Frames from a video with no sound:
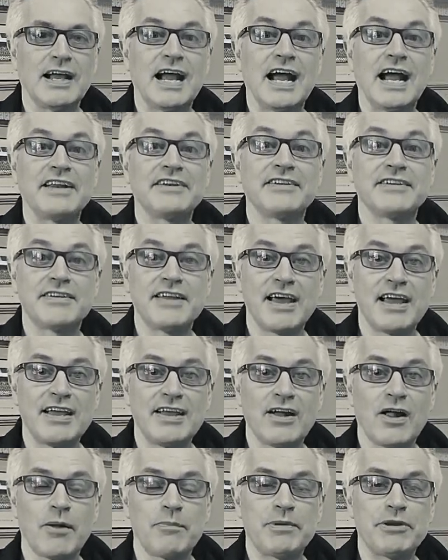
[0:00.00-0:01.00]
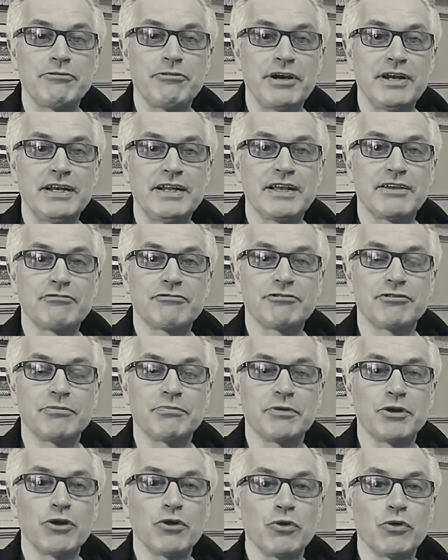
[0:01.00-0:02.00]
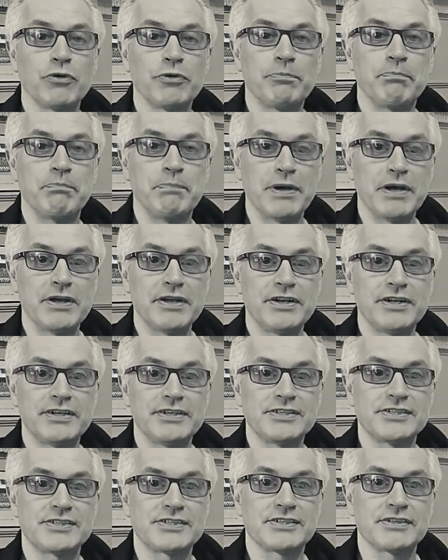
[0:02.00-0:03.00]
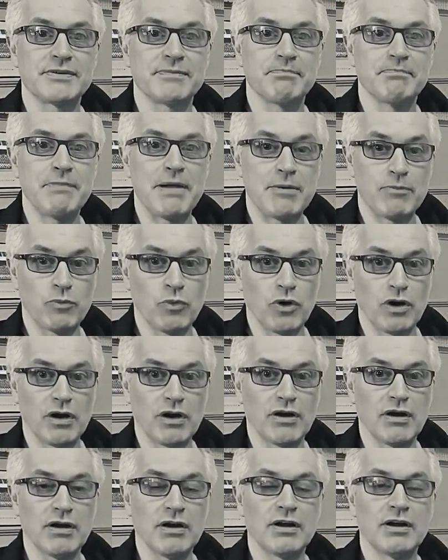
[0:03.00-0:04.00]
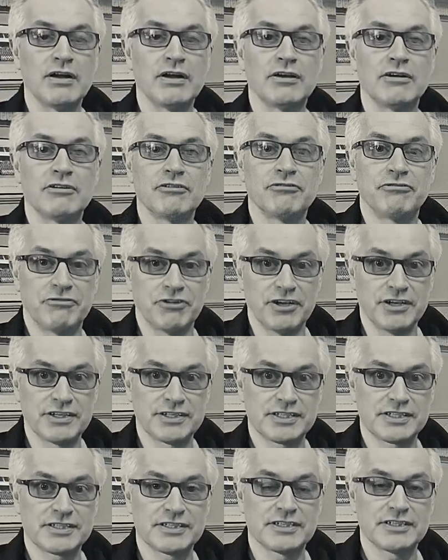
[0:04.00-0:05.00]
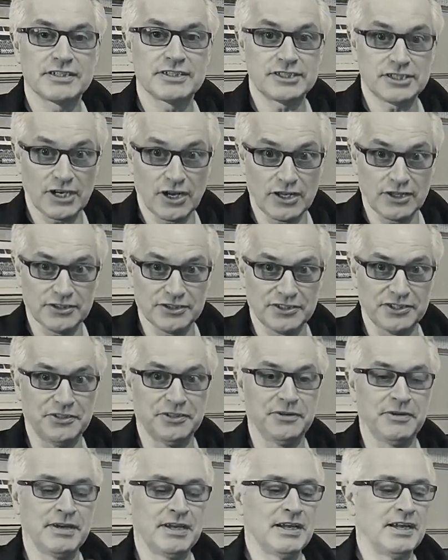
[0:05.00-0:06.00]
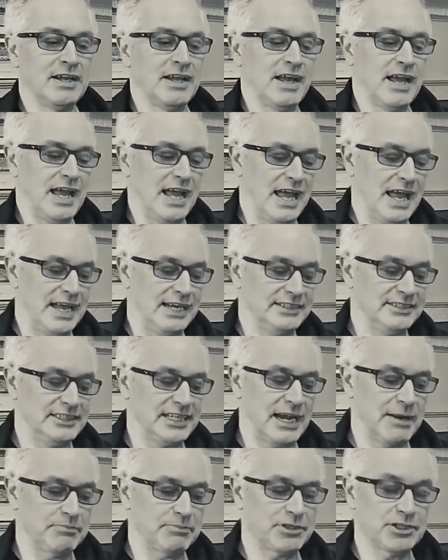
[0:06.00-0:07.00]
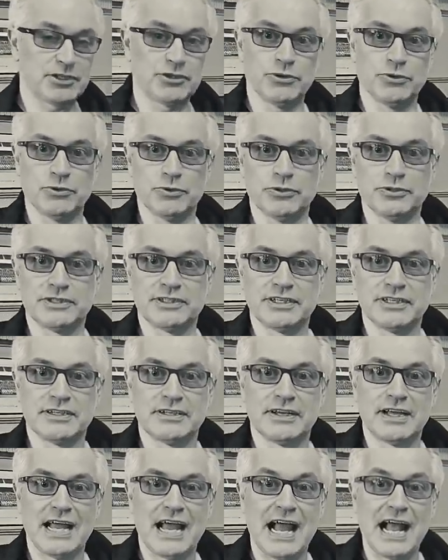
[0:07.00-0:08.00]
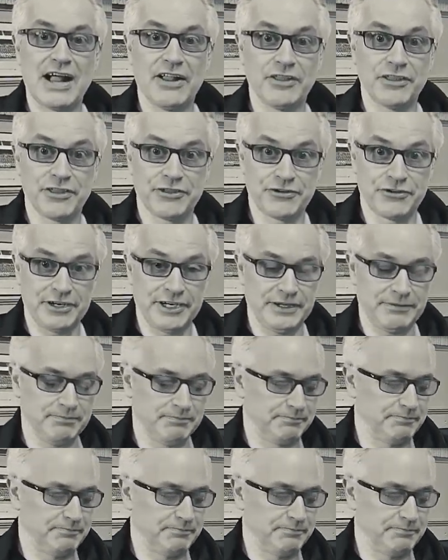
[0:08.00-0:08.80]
And today I'll be reading from Lord Berners' memoir, First Childhood, a chapter called L3.